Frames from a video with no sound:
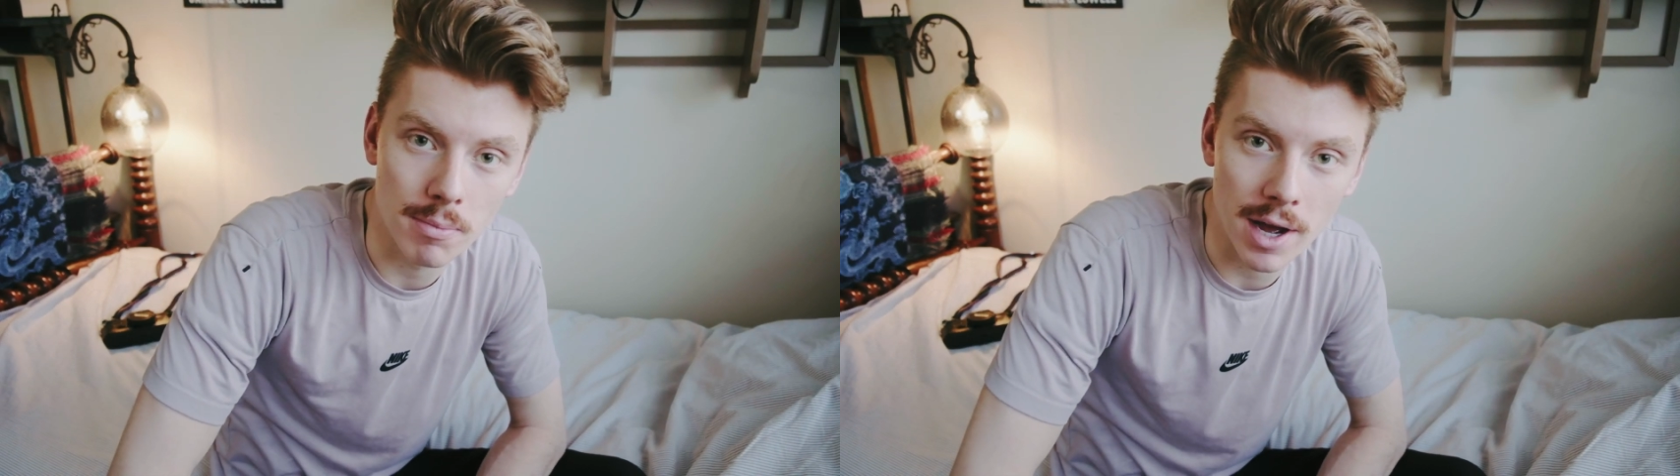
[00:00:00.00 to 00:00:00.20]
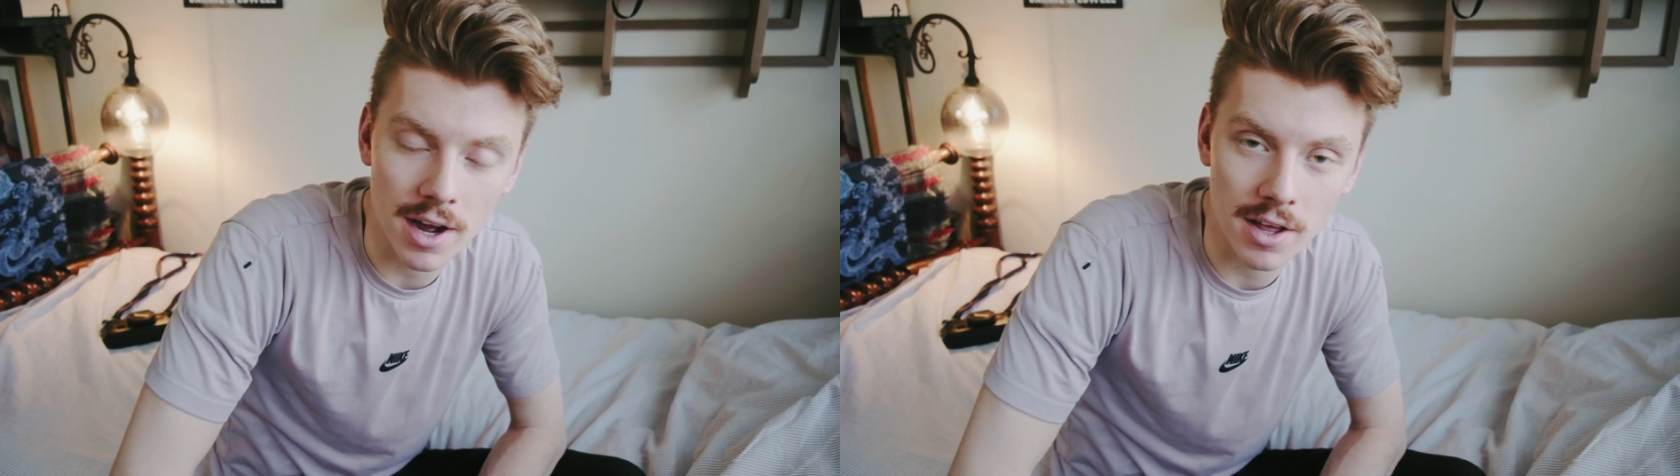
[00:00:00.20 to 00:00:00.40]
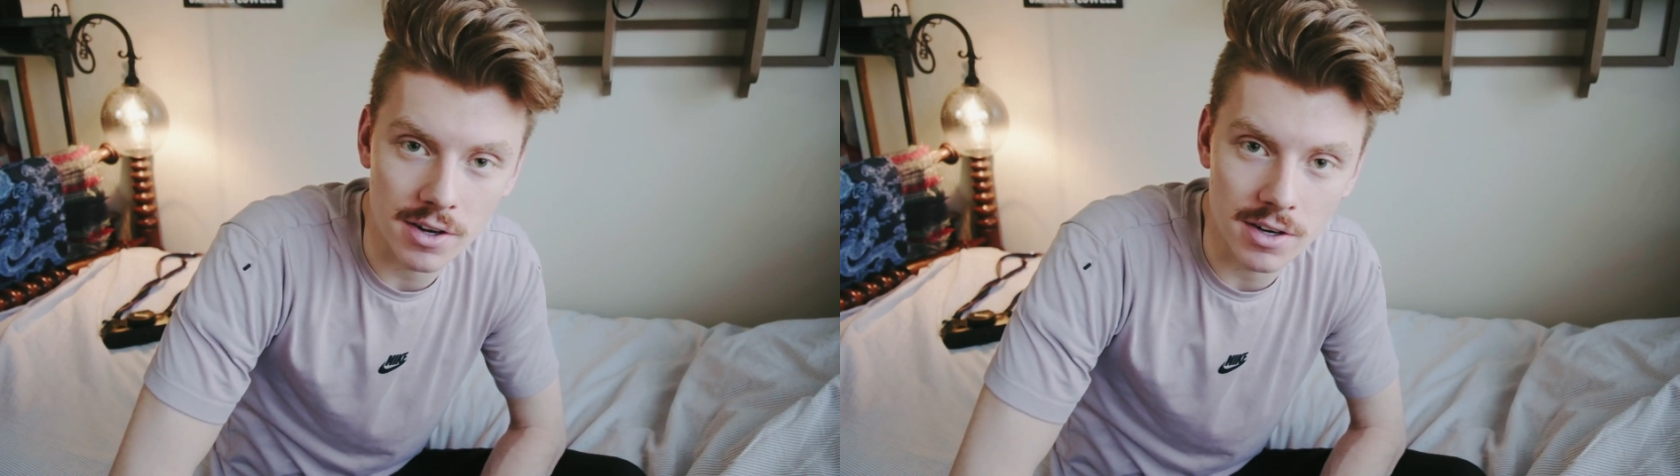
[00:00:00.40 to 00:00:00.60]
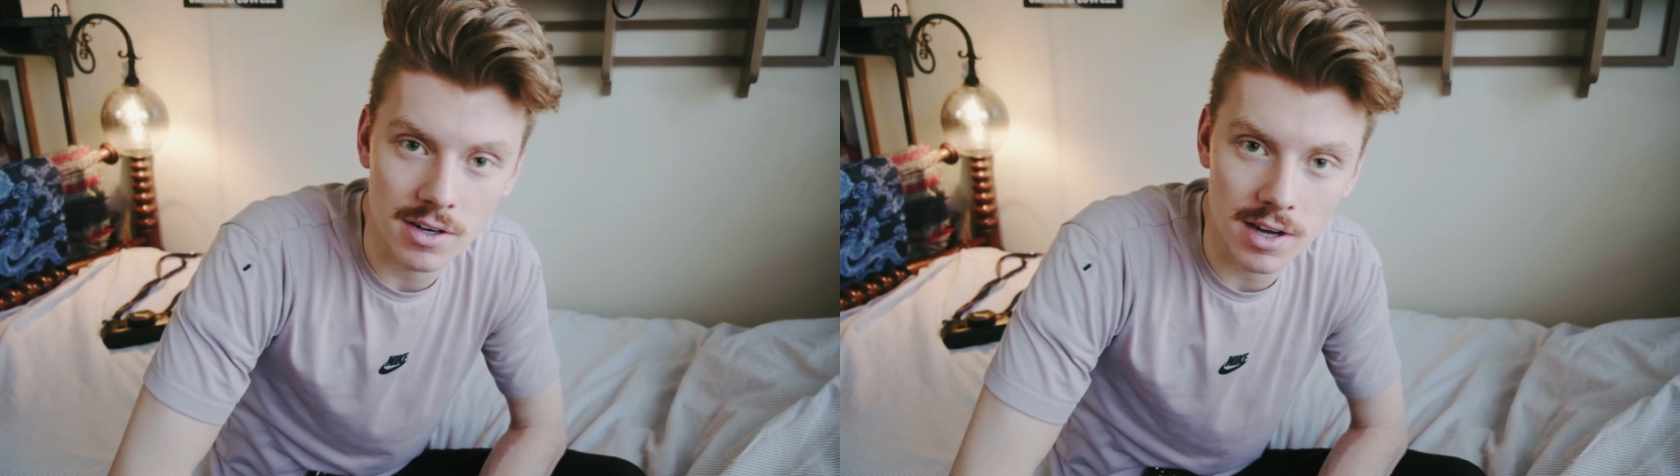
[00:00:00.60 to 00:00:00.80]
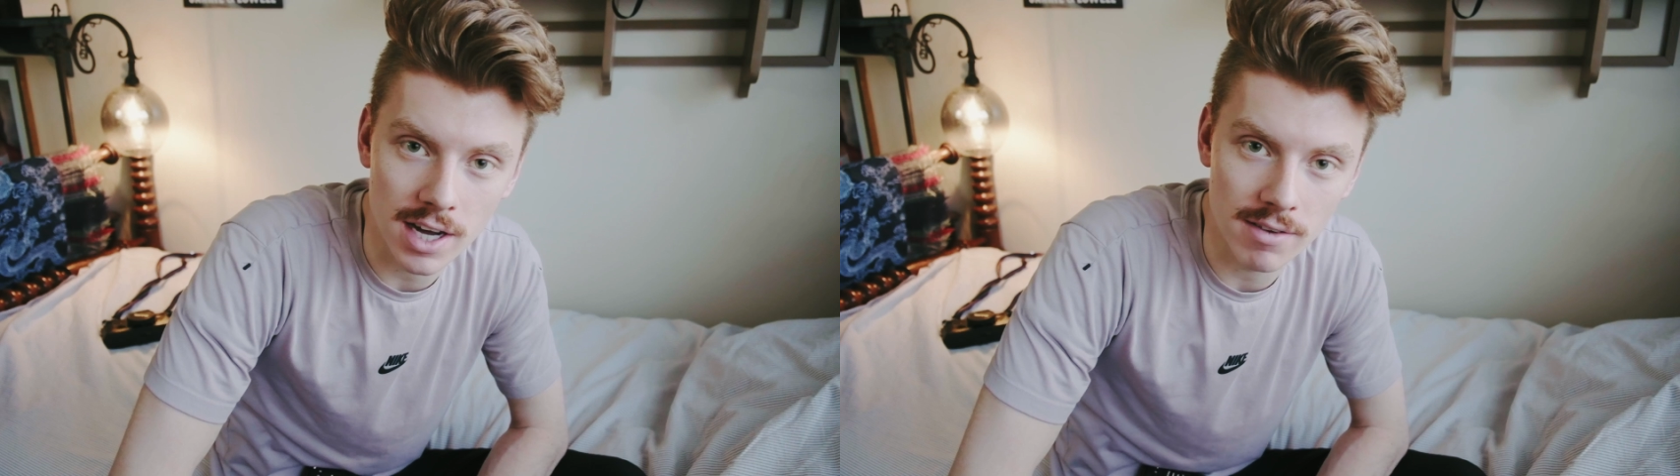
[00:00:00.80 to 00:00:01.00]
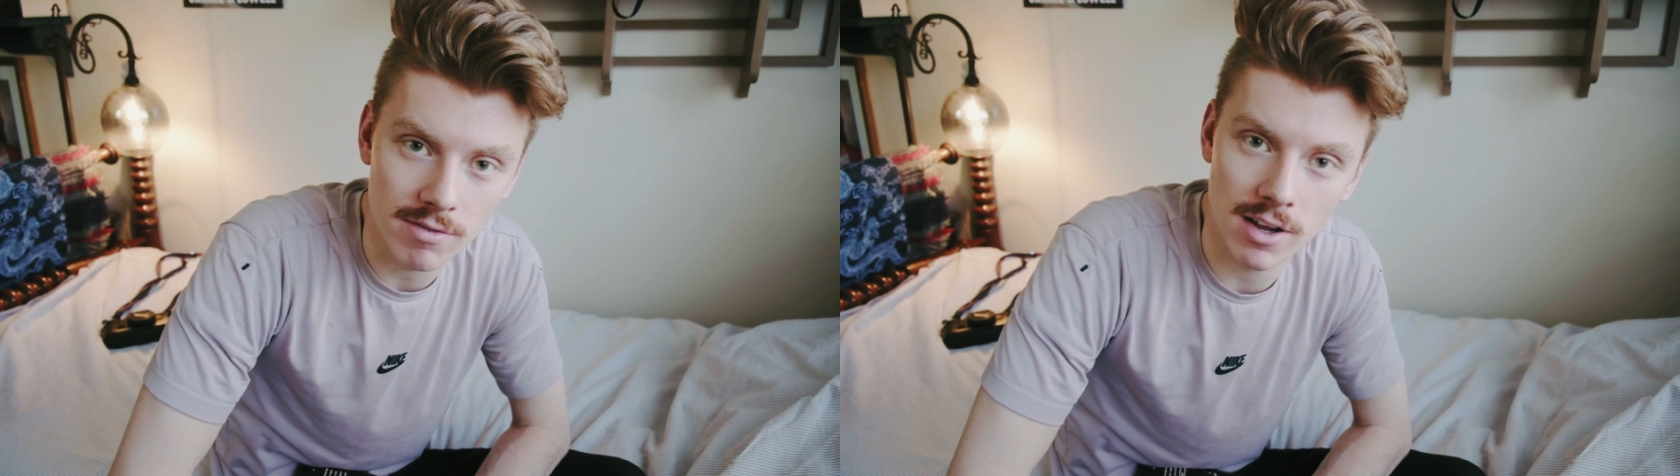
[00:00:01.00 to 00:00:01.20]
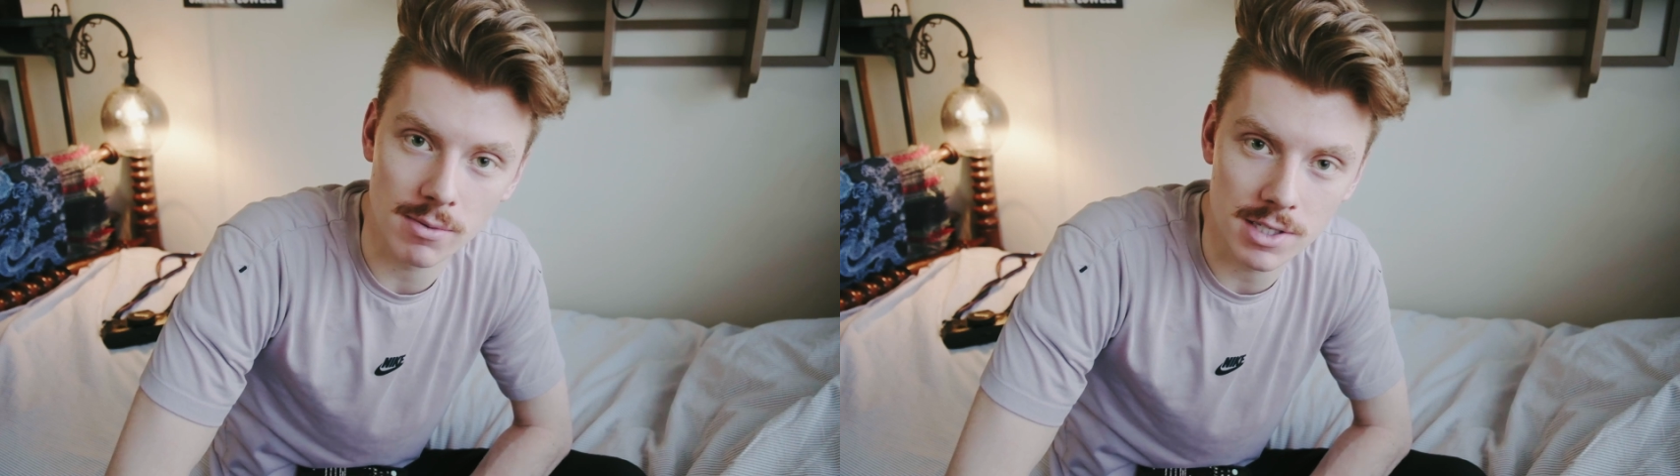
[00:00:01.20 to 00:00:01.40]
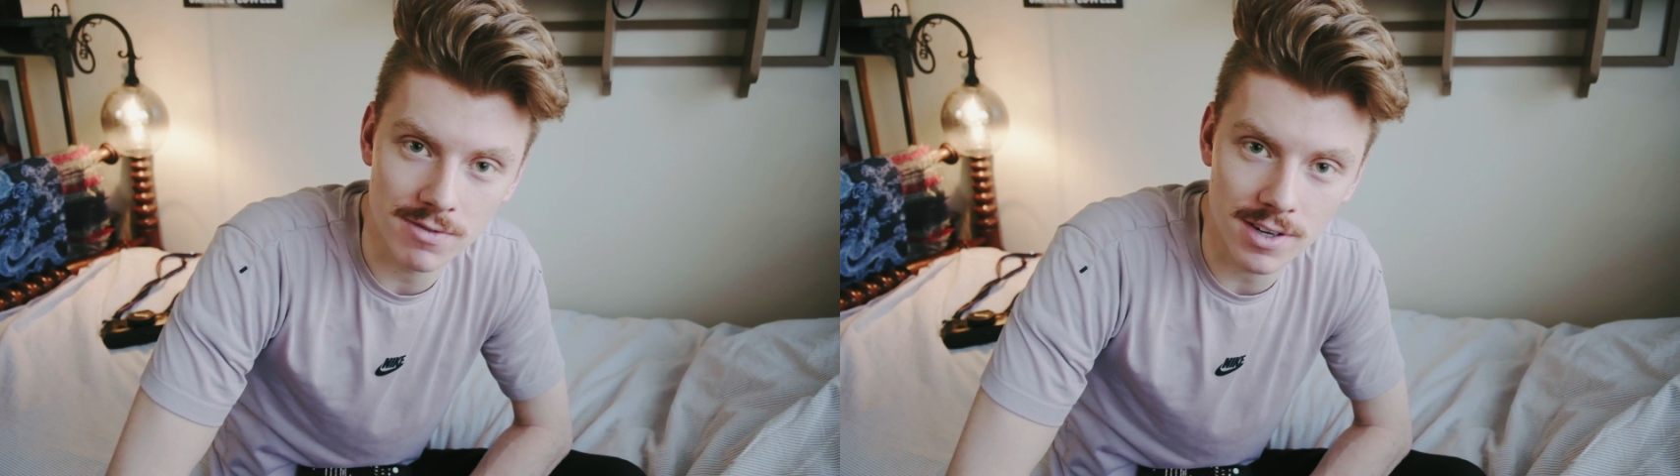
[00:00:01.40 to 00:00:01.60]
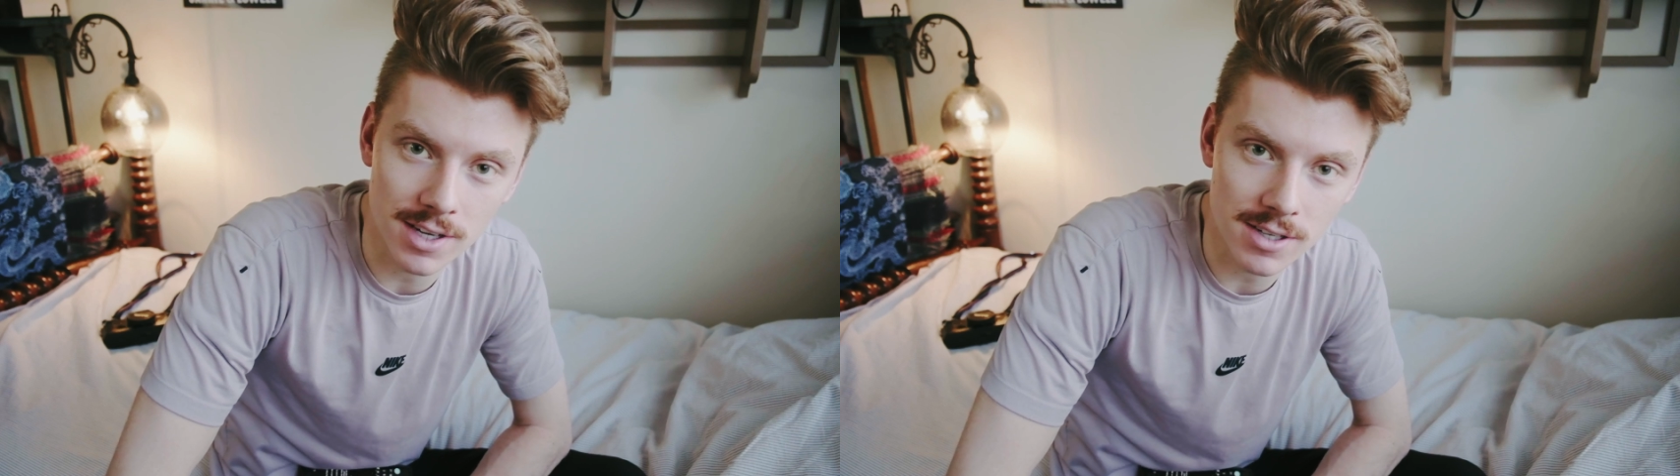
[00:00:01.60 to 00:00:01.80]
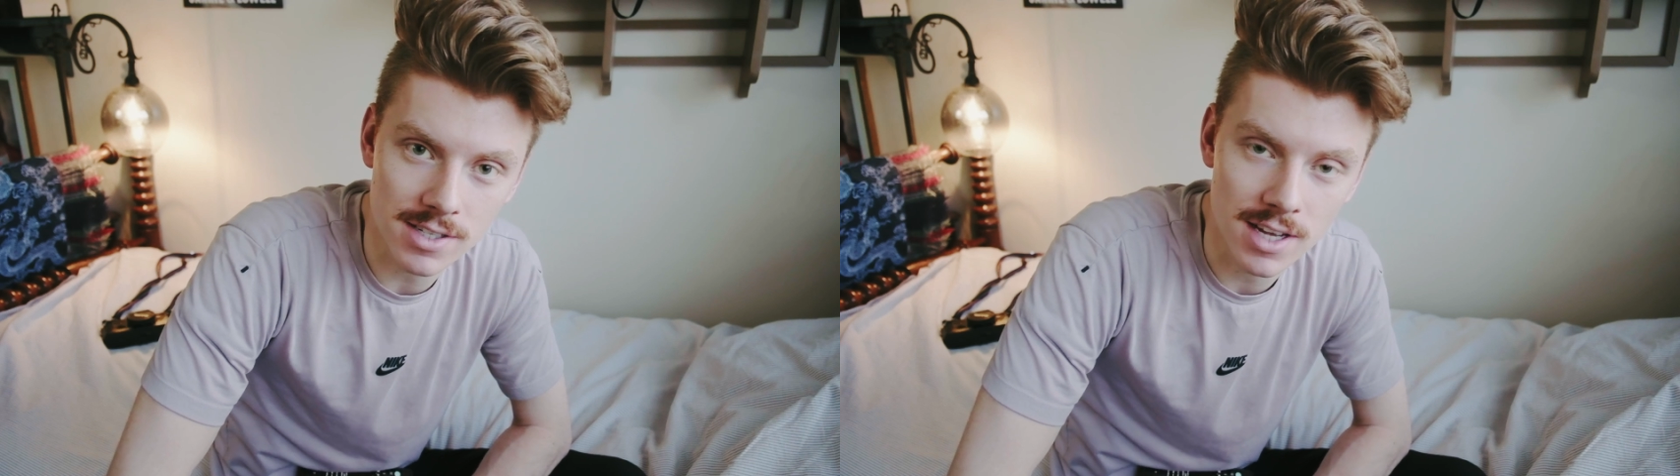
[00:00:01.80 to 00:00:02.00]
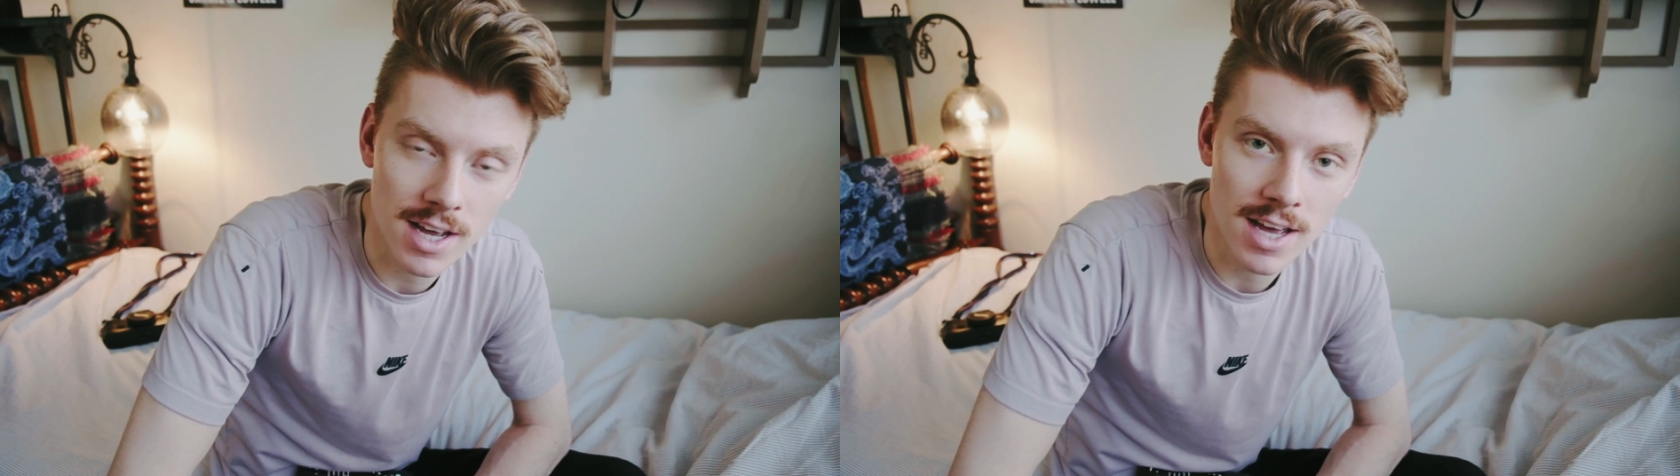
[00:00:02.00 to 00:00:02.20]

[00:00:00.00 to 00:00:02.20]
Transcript: my other Vlogmas videos.